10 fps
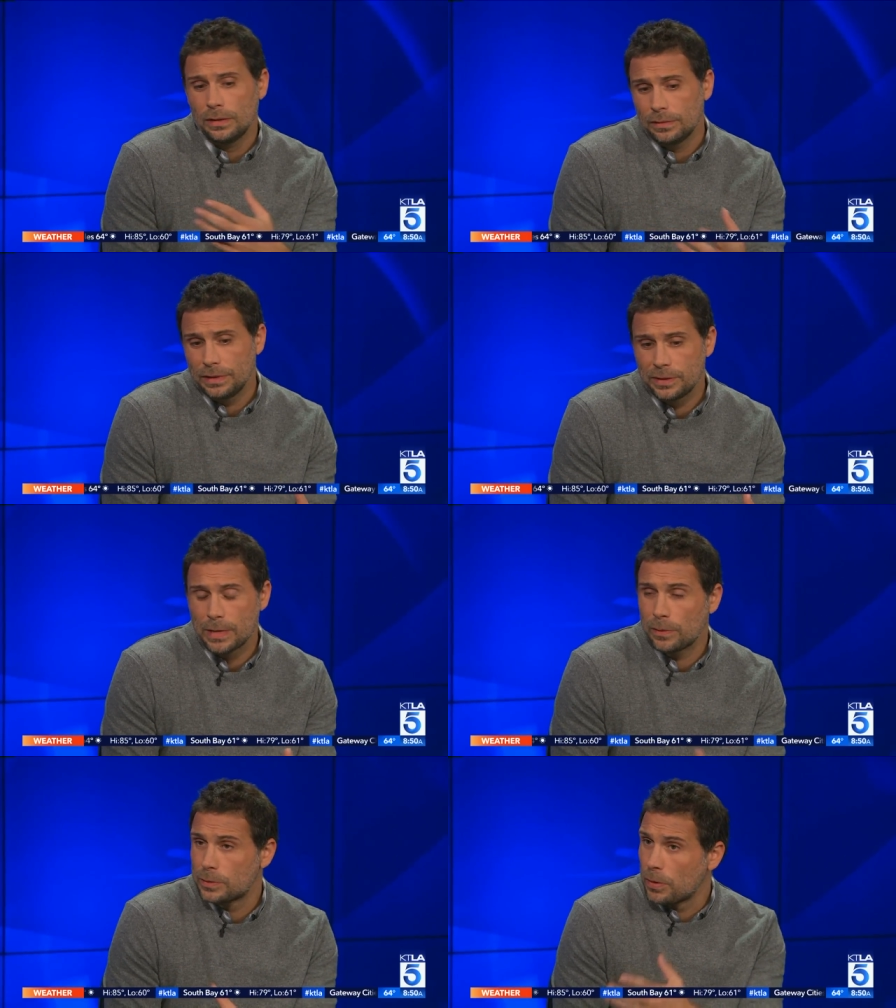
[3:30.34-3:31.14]
these
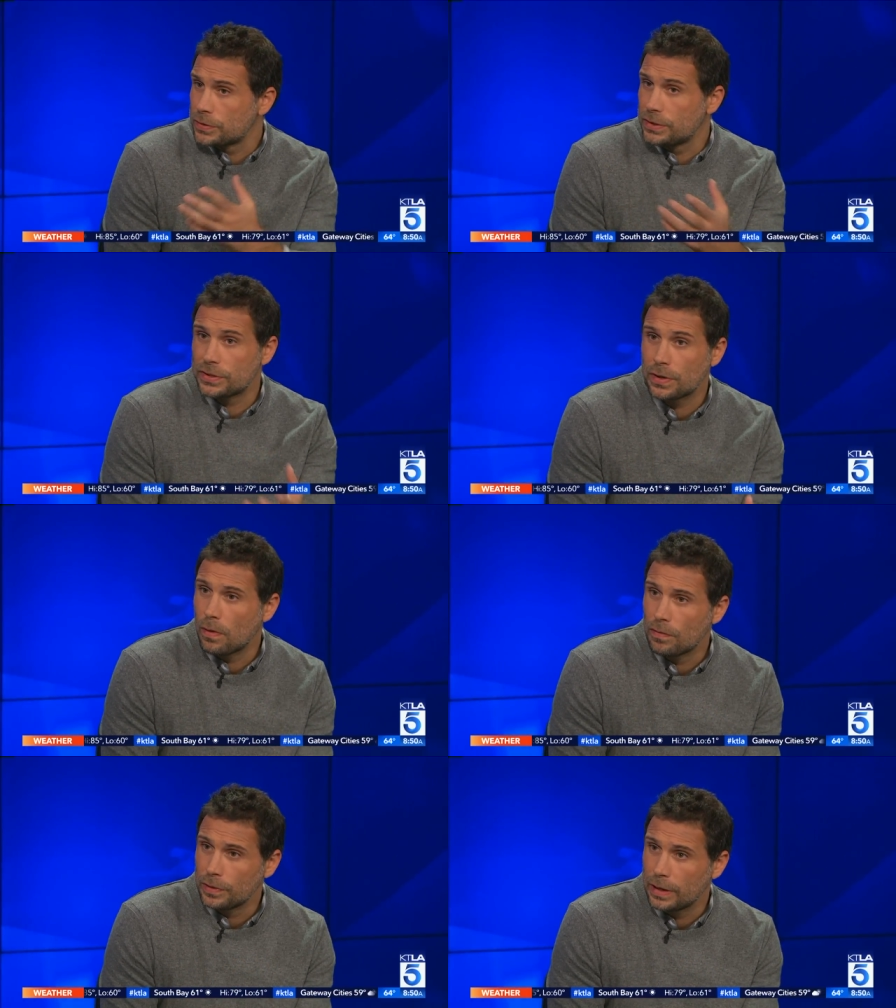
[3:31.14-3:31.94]
men were supposed to just
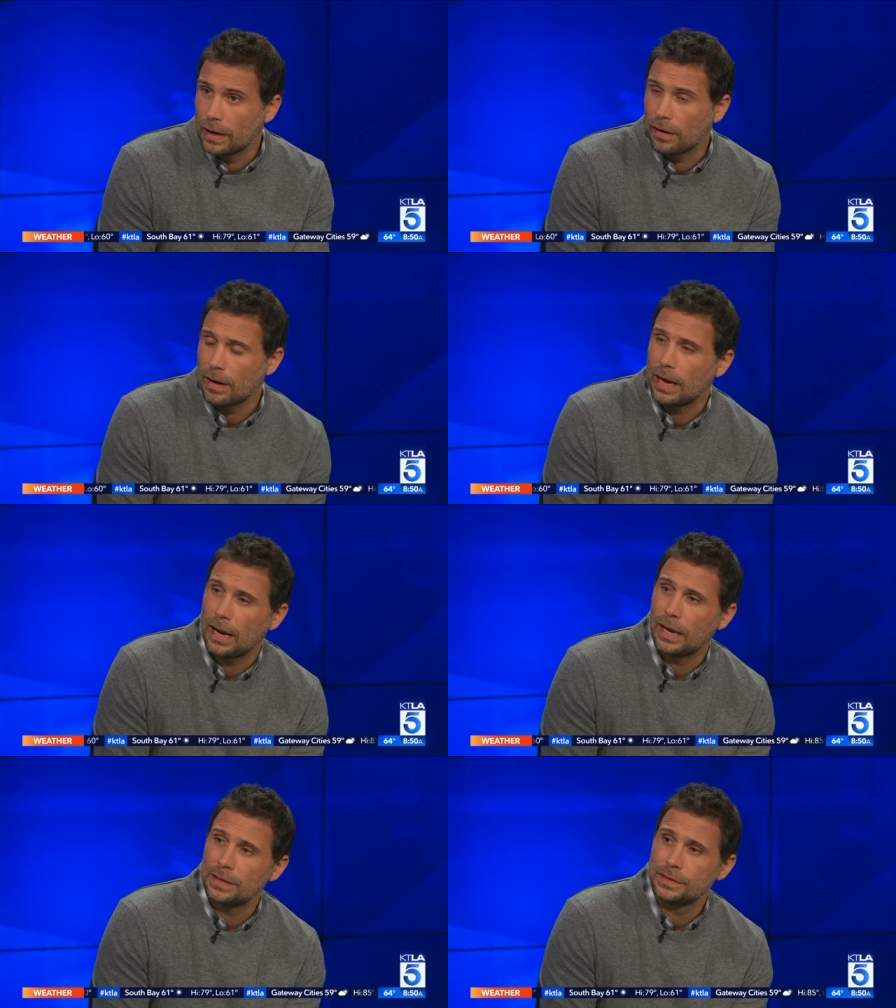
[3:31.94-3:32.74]
go over there
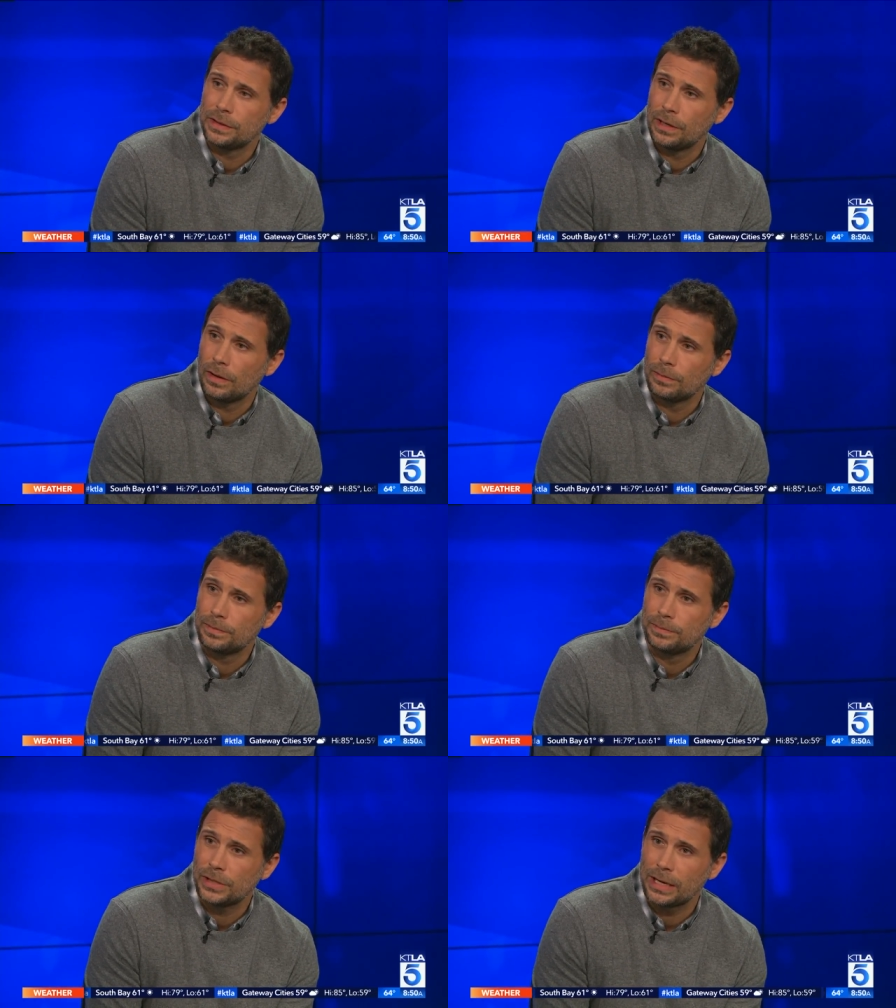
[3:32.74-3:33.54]
and you know
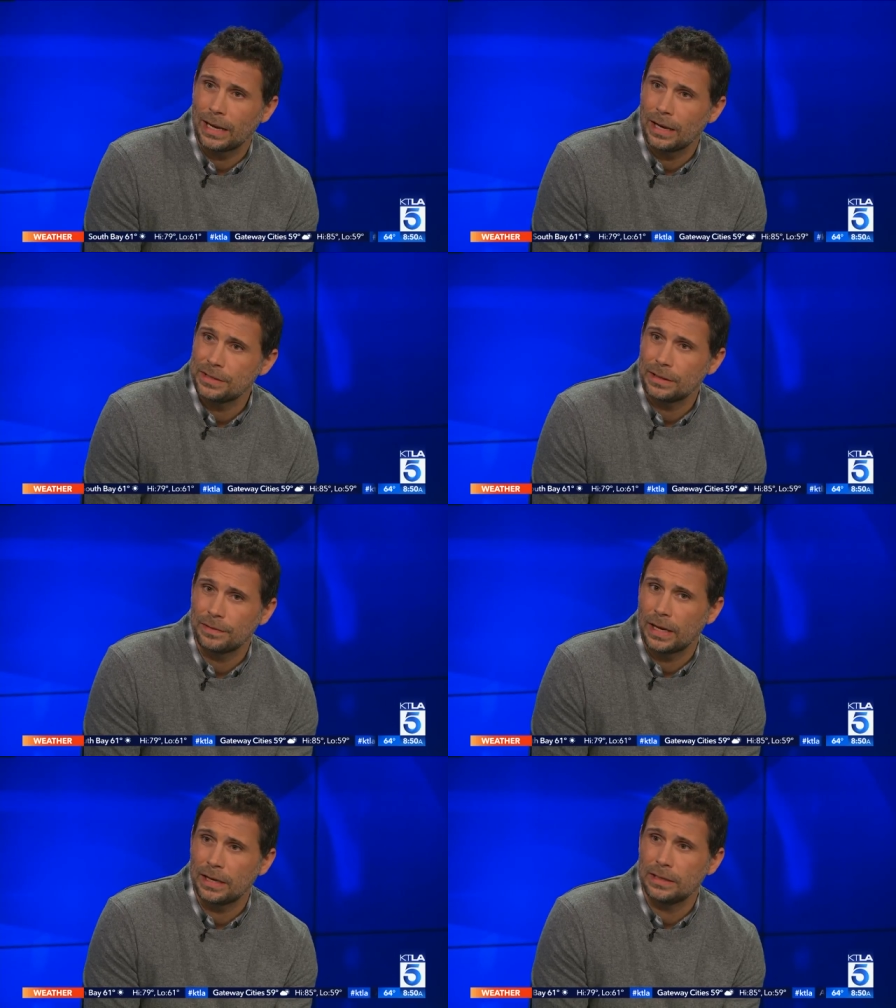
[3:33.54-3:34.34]
shake hands,
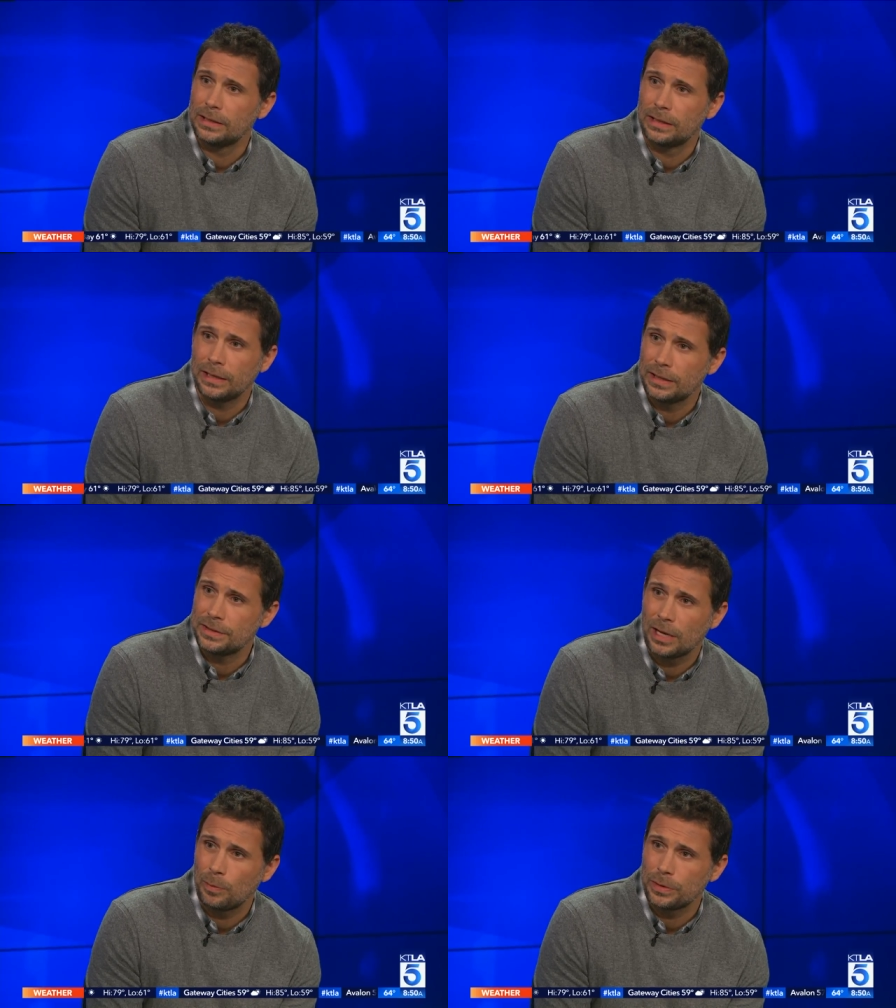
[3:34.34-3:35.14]
give candy to the
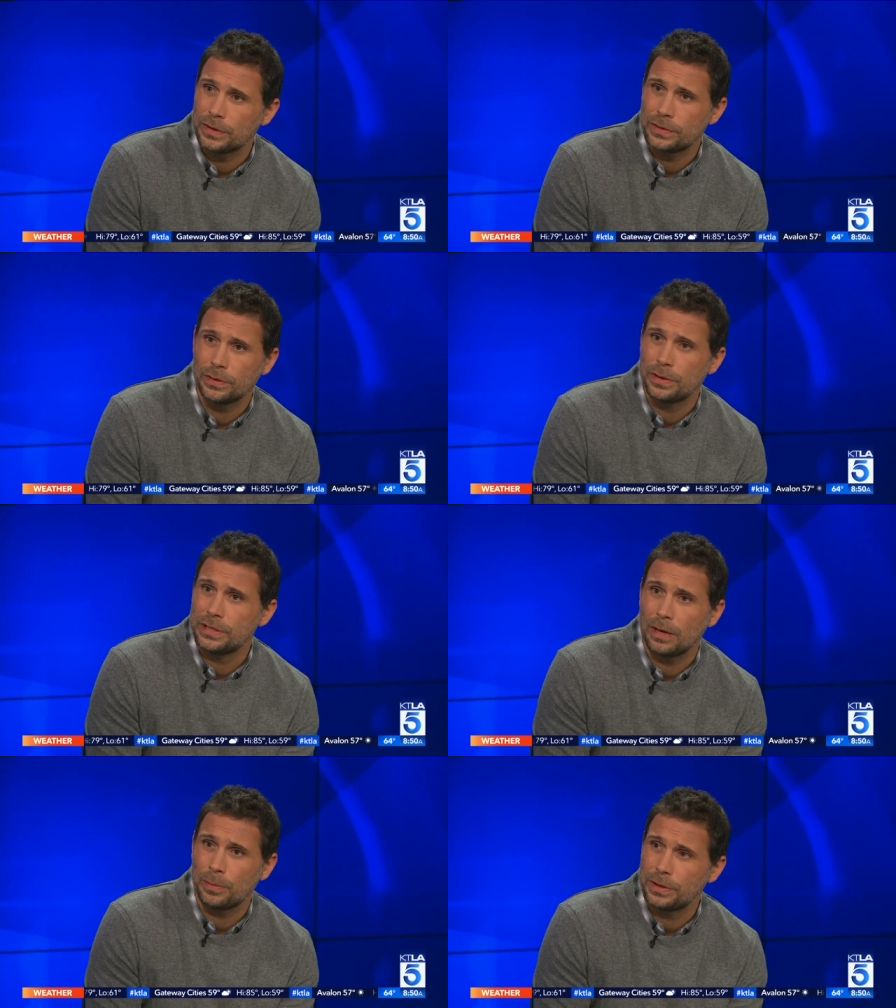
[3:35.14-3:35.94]
kids, help with the
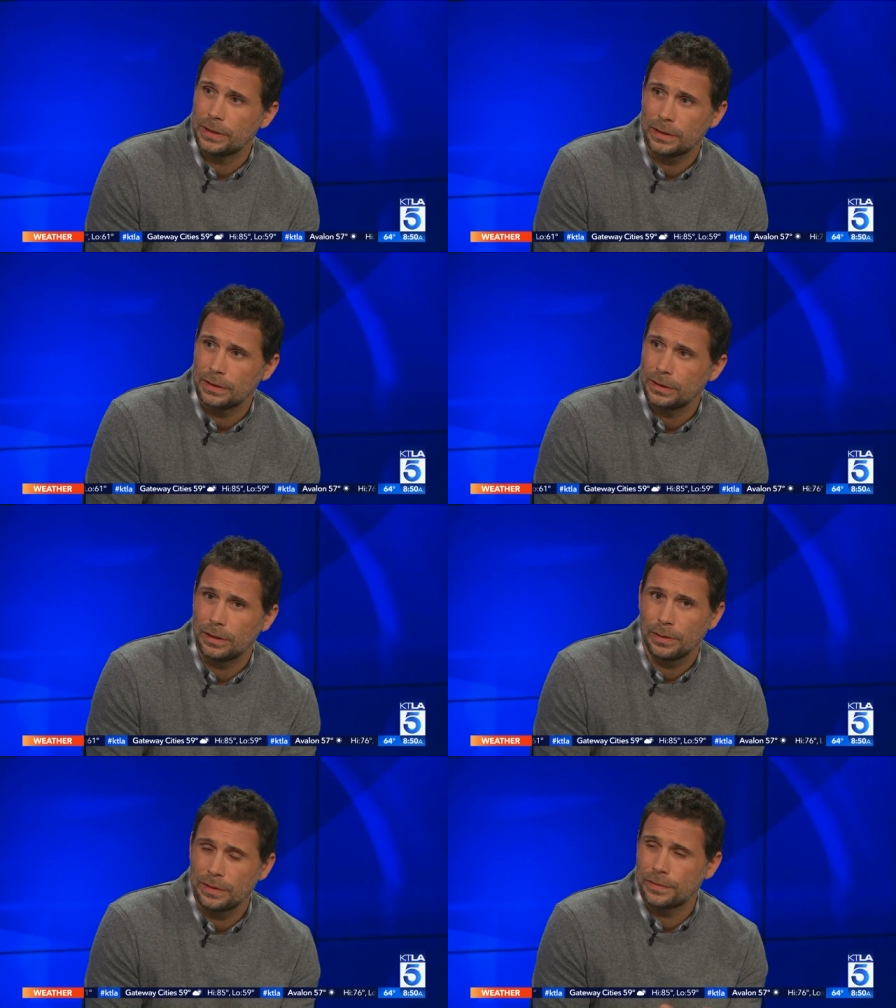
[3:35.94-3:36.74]
sewage, help with the you
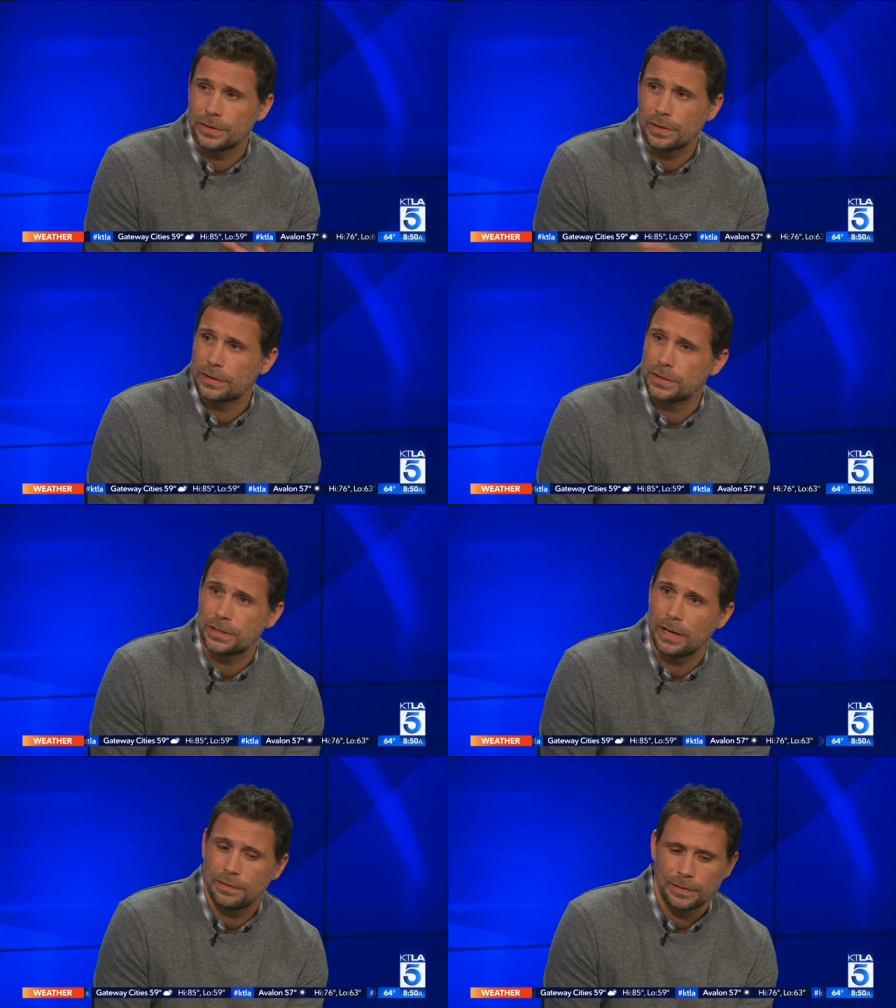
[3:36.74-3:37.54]
know infrastructure
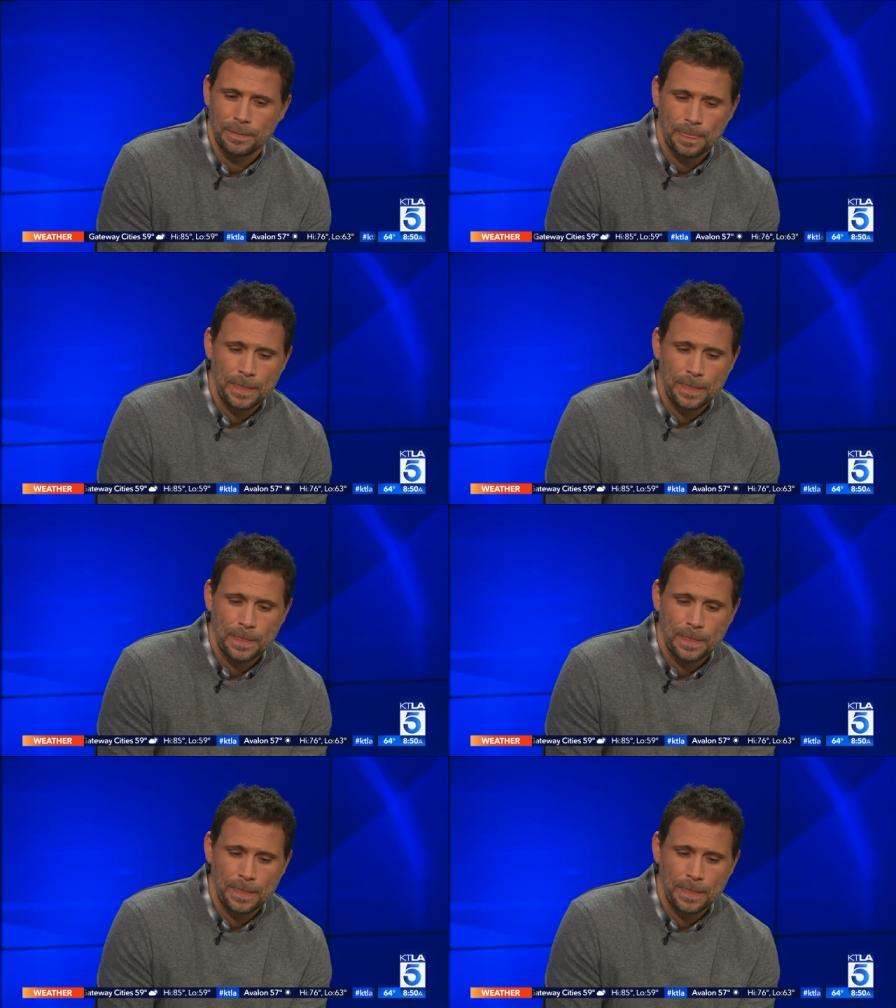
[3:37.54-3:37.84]
stuff.